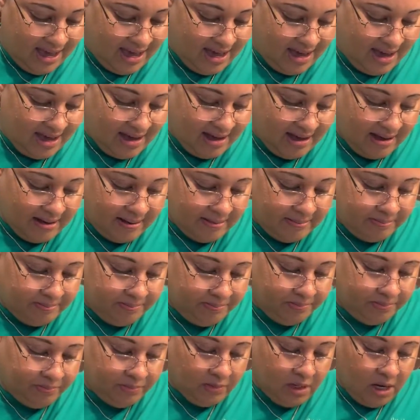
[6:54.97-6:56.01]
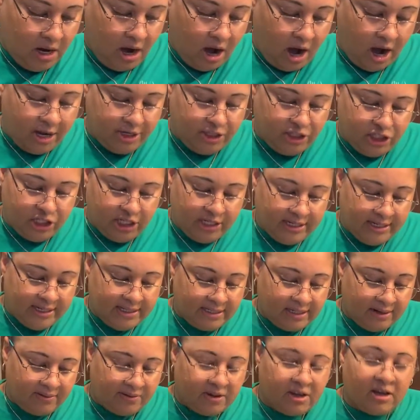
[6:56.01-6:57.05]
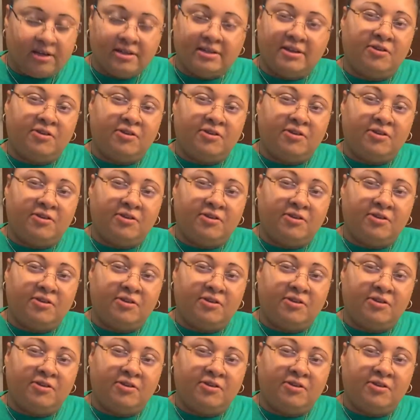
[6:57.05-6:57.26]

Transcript: Our chilies have cooked.